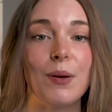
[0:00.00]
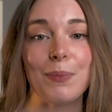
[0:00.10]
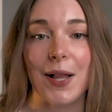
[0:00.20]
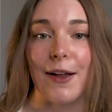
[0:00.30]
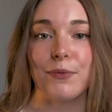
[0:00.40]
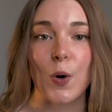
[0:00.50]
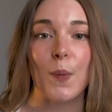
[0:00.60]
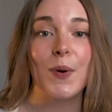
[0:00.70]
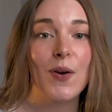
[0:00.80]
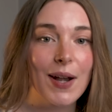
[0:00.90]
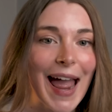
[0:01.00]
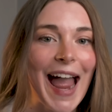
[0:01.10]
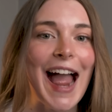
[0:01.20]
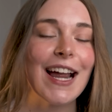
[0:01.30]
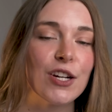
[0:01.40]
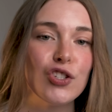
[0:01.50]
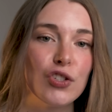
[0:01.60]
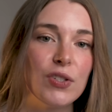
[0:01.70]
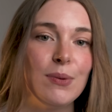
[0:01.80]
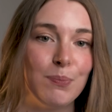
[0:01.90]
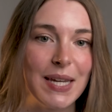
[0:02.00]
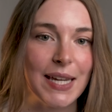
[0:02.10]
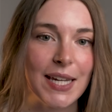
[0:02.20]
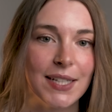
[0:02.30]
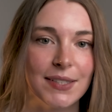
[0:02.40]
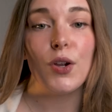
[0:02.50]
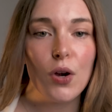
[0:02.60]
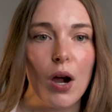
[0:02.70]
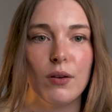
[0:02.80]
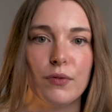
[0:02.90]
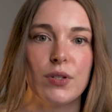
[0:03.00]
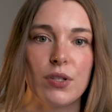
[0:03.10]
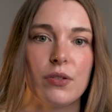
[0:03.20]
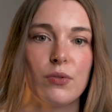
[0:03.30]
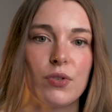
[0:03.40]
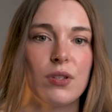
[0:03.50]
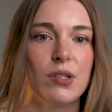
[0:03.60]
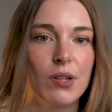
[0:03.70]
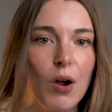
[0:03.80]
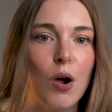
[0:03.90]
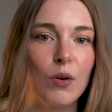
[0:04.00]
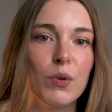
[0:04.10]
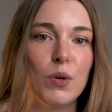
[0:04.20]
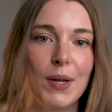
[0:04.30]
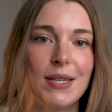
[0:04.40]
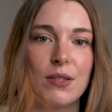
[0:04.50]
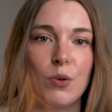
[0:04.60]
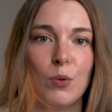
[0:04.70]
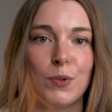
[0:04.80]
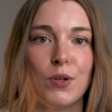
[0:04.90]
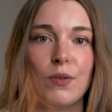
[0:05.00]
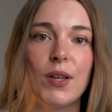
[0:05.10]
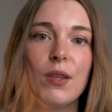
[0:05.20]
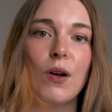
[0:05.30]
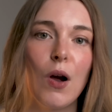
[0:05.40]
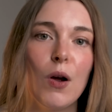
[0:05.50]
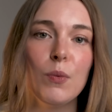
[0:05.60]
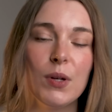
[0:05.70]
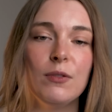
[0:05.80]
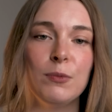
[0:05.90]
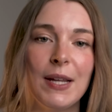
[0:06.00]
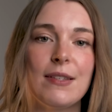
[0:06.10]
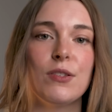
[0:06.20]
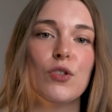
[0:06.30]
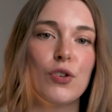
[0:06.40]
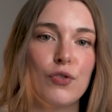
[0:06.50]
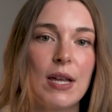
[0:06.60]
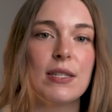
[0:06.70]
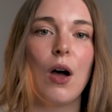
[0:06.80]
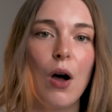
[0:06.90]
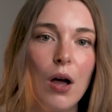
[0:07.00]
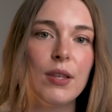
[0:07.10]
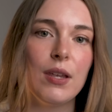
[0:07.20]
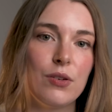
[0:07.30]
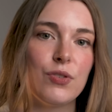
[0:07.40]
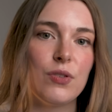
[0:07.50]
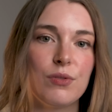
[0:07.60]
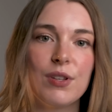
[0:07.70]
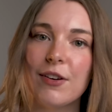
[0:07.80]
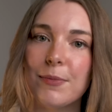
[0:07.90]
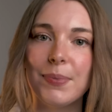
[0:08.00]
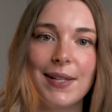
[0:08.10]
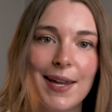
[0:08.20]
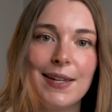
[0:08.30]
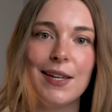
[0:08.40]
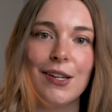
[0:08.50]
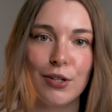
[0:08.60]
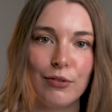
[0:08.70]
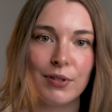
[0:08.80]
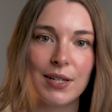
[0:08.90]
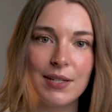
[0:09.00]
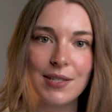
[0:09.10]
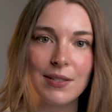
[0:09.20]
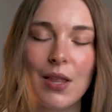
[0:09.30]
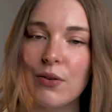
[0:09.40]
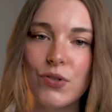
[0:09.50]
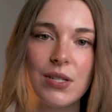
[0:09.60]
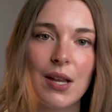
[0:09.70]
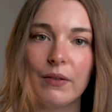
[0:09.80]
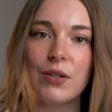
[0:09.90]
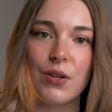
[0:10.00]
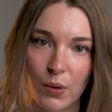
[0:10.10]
the platform could actually be. There are real solutions, there are real ways to improve, and there are real ways to address all the issues that are plaguing Goodreads. They'll just never do